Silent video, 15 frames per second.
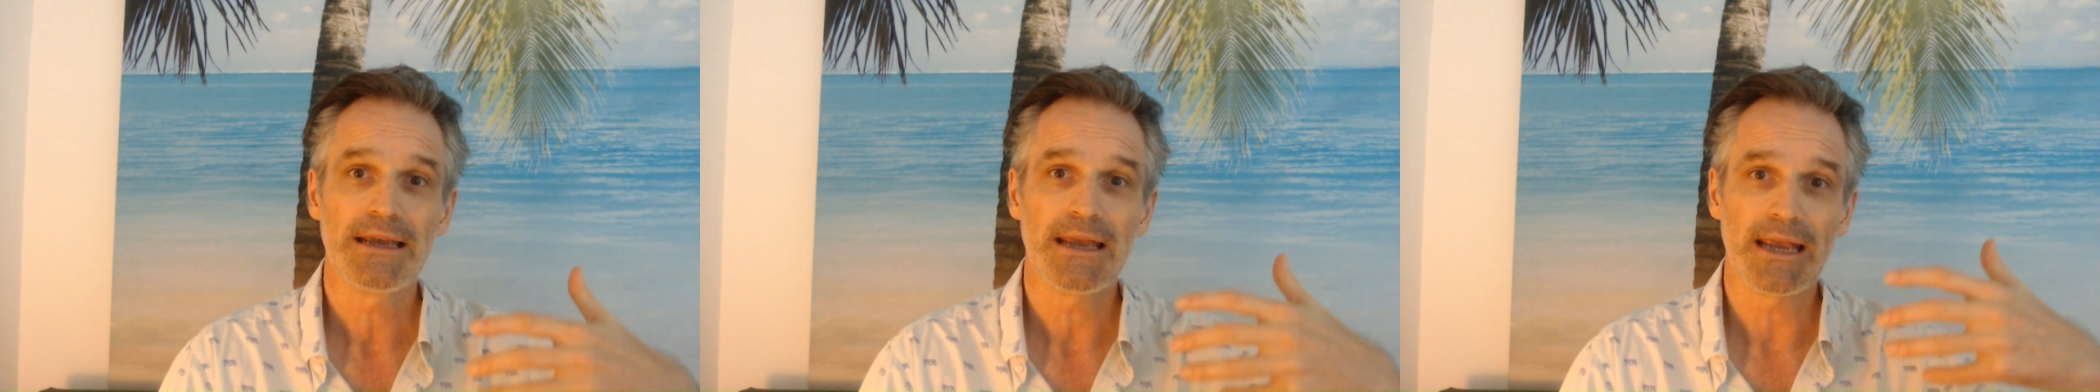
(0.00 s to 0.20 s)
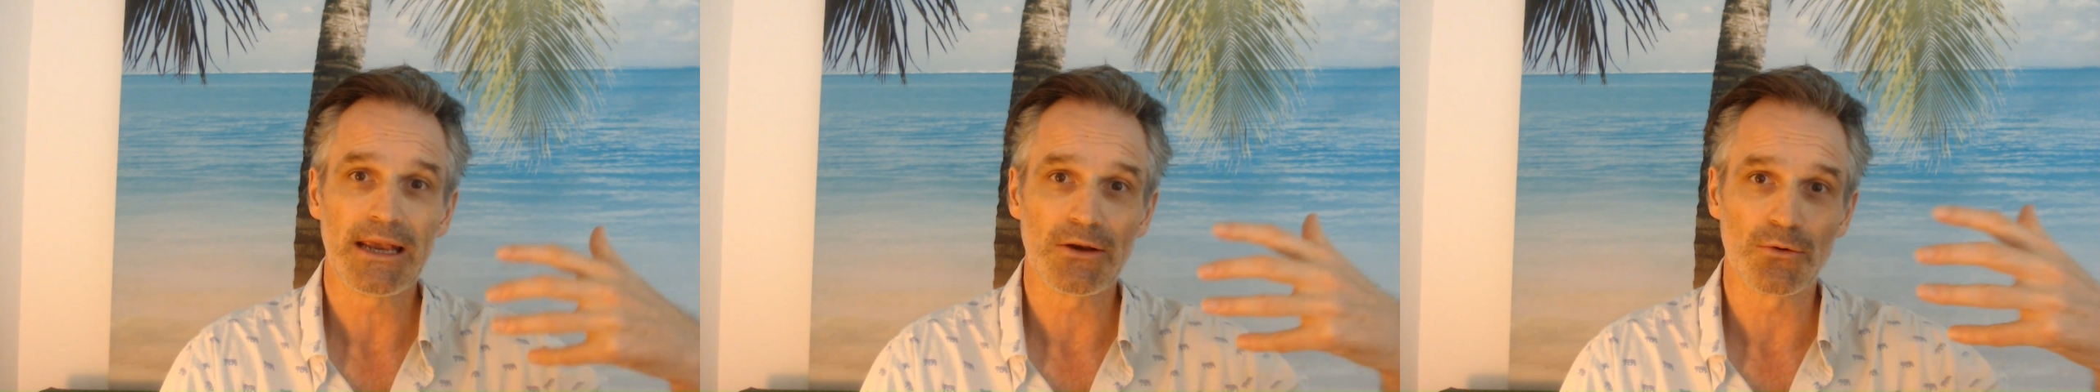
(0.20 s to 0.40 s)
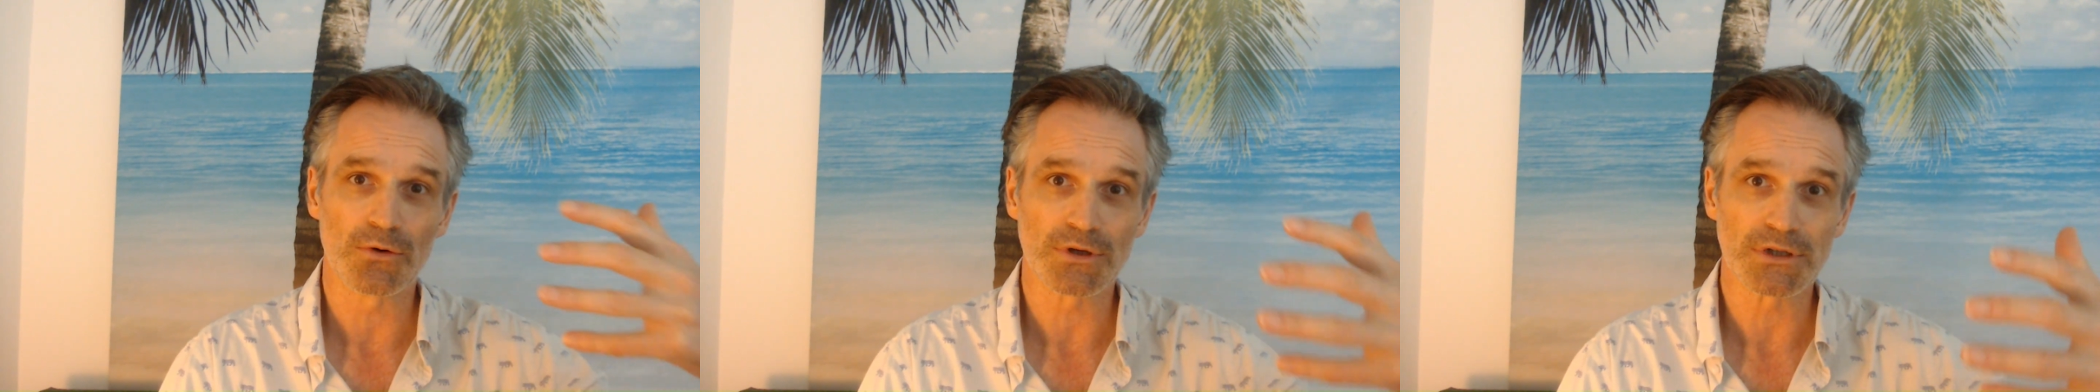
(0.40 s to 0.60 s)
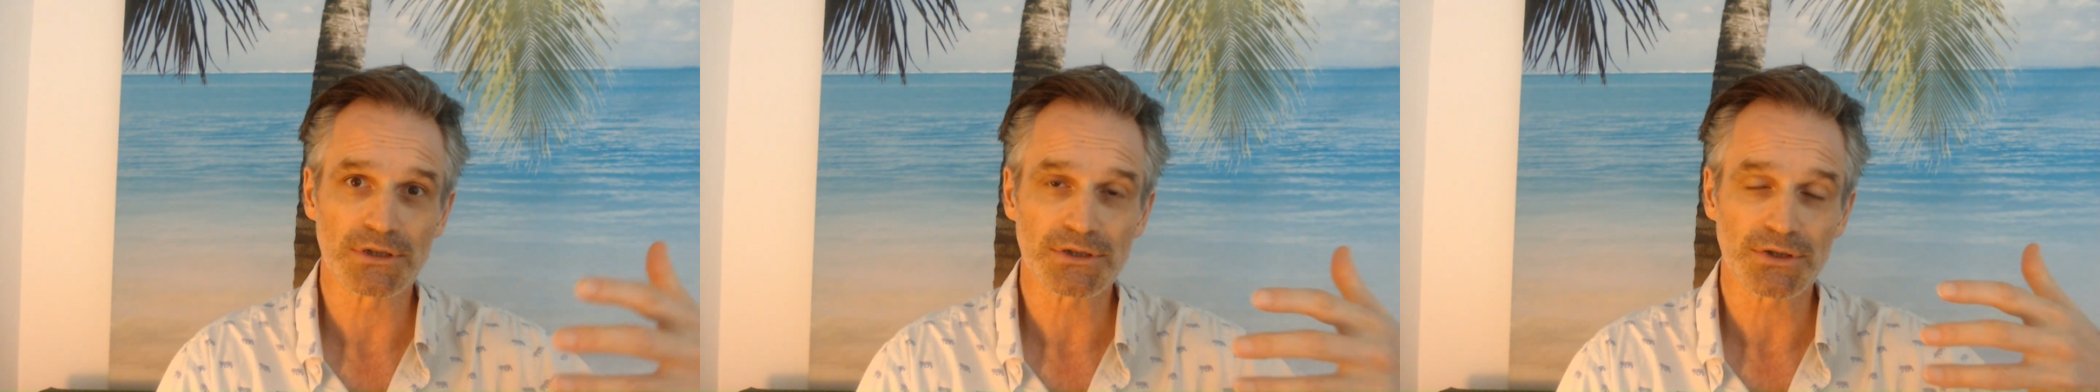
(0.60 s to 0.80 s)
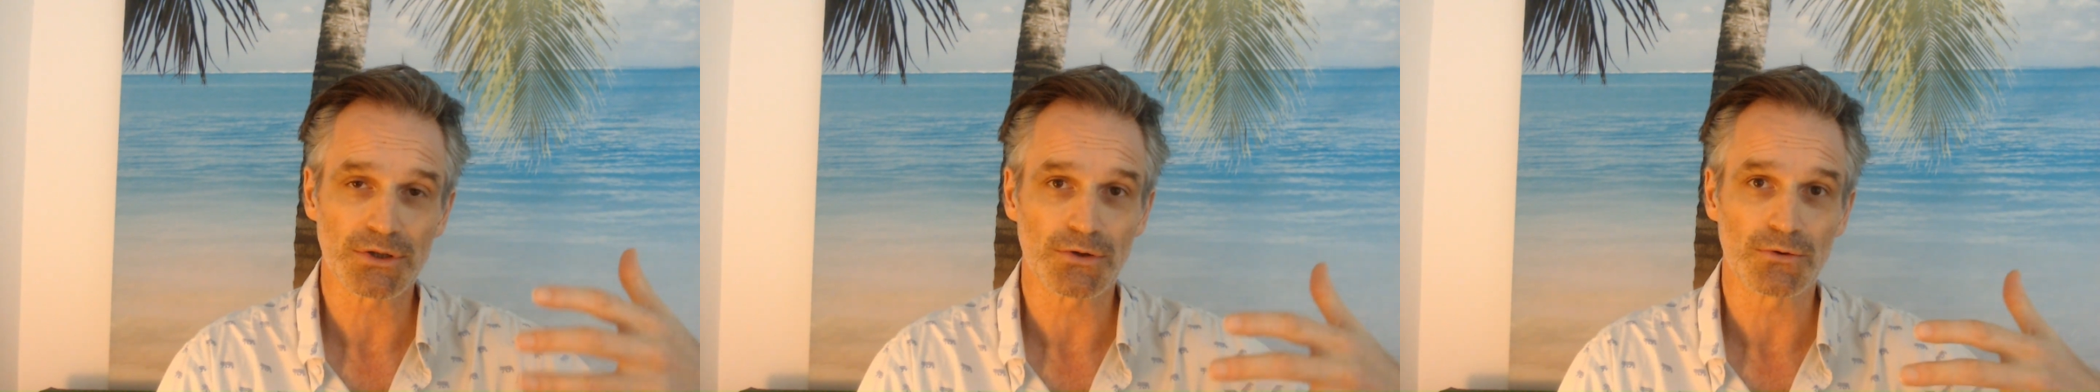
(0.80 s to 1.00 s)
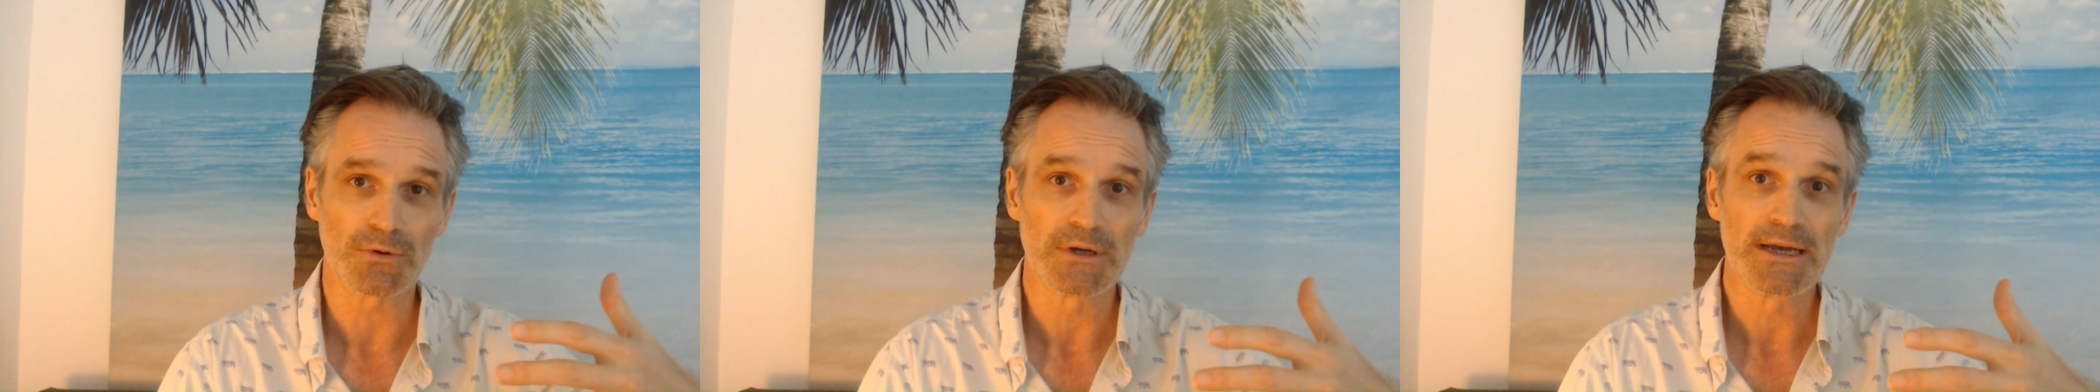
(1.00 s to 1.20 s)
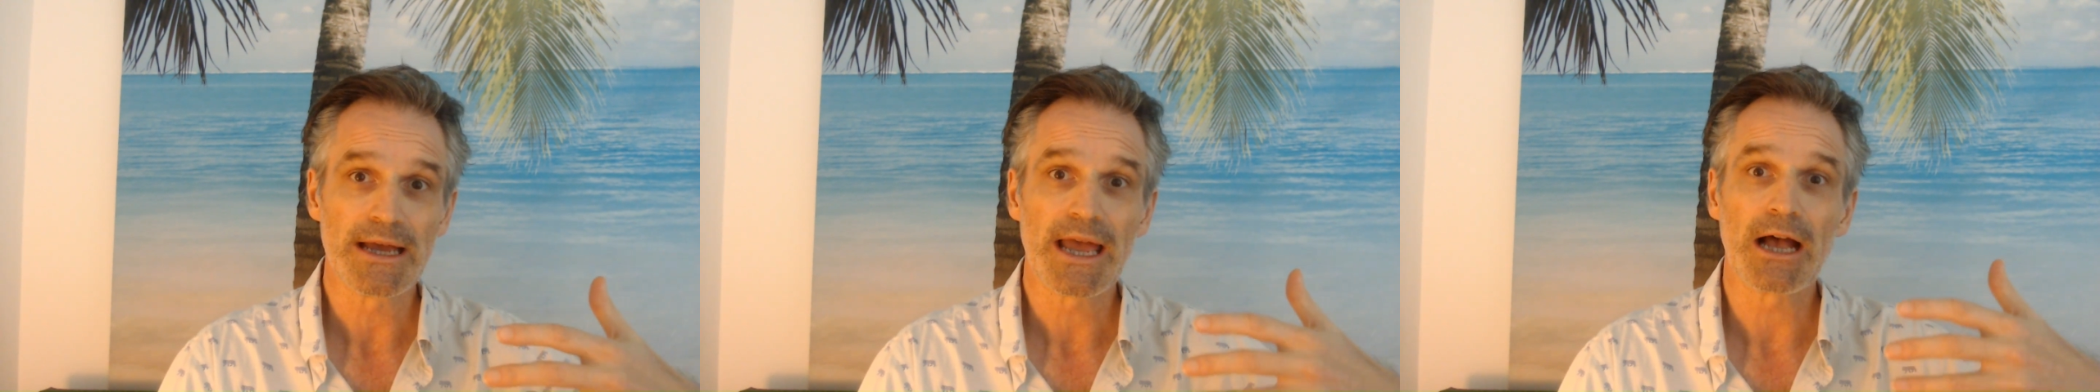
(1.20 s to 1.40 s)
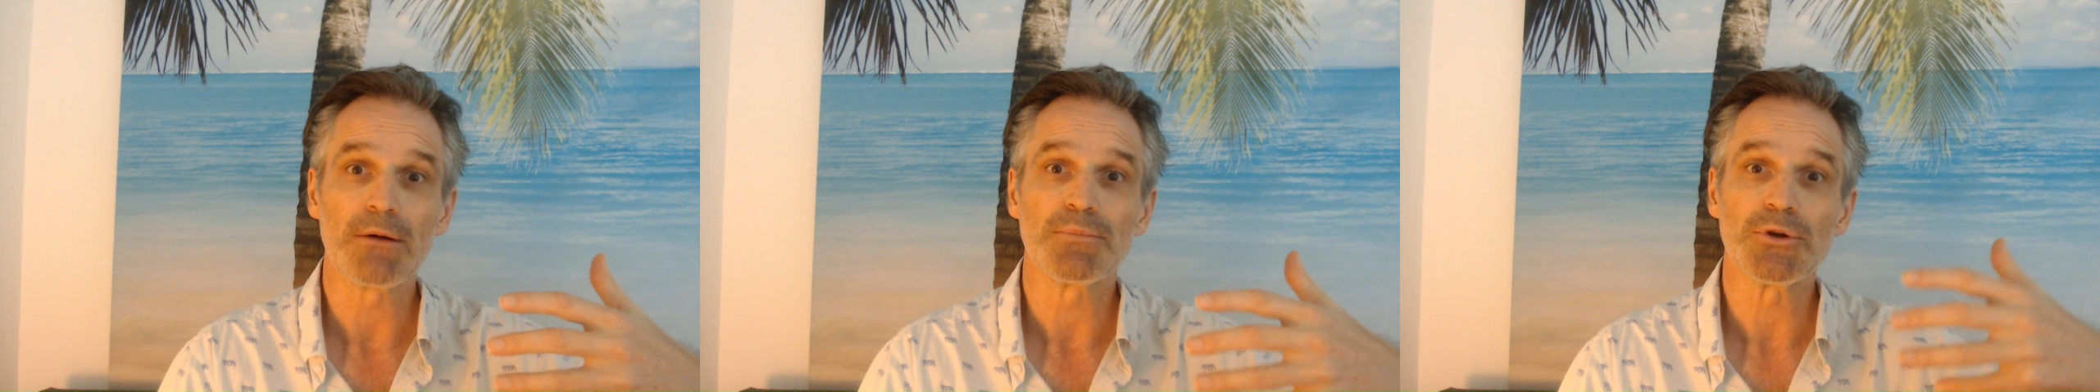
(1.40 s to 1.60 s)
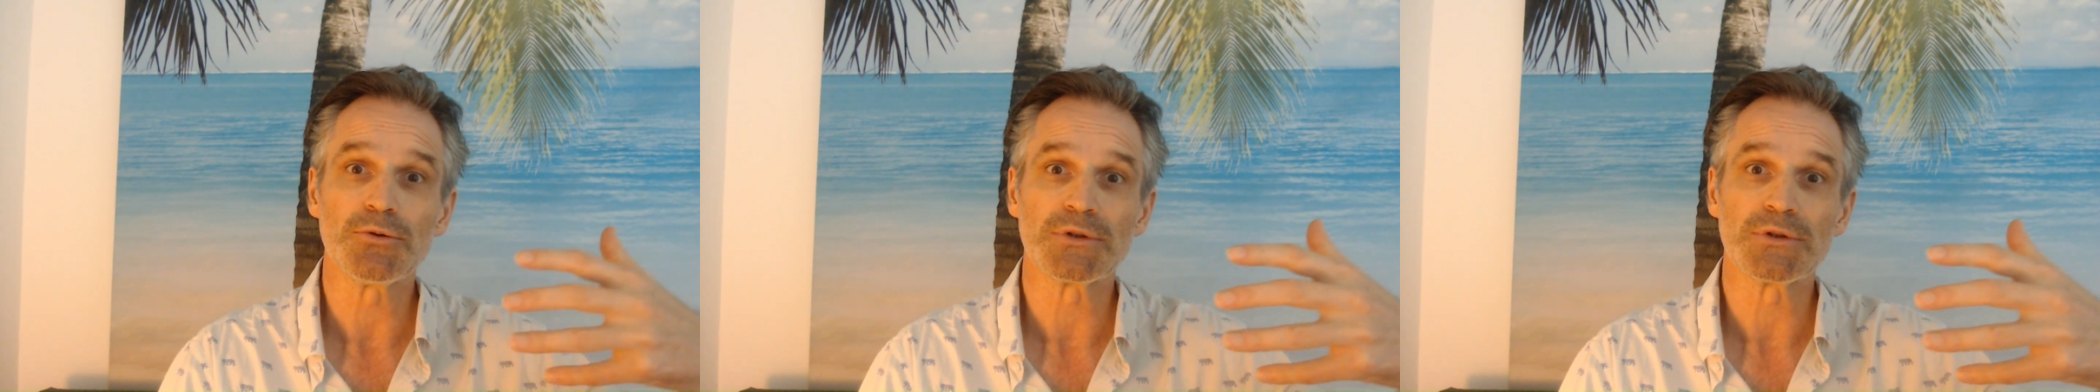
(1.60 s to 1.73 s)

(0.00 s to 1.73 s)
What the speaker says: in order to help you